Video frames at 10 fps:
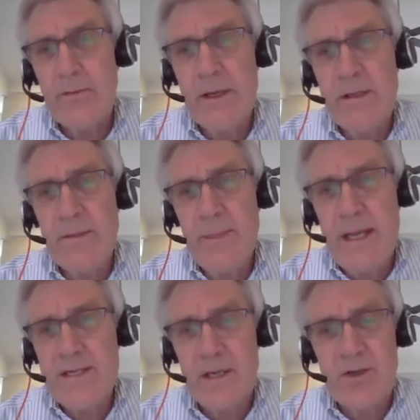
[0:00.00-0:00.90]
right, the
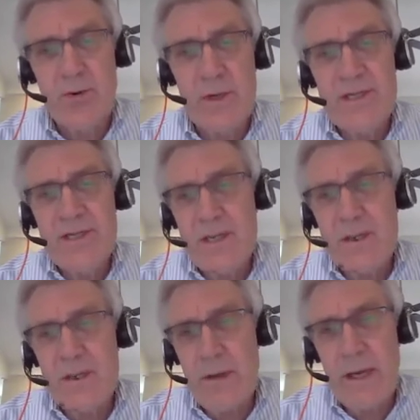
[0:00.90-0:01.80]
basic choice that
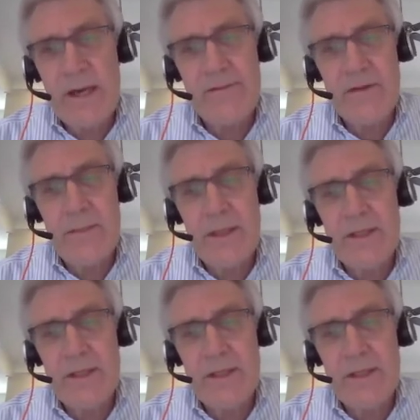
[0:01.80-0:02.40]
you have to make